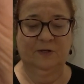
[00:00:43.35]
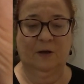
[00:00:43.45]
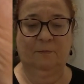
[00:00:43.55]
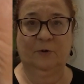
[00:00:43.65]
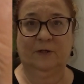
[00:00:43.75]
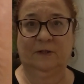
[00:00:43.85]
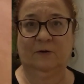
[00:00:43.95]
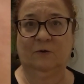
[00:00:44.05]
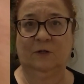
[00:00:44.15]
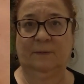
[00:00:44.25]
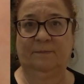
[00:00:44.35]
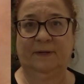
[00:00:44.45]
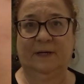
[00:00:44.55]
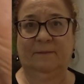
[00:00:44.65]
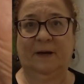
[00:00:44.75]
I'll put a little clip
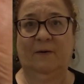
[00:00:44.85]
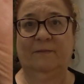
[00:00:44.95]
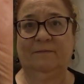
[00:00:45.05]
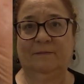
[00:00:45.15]
in about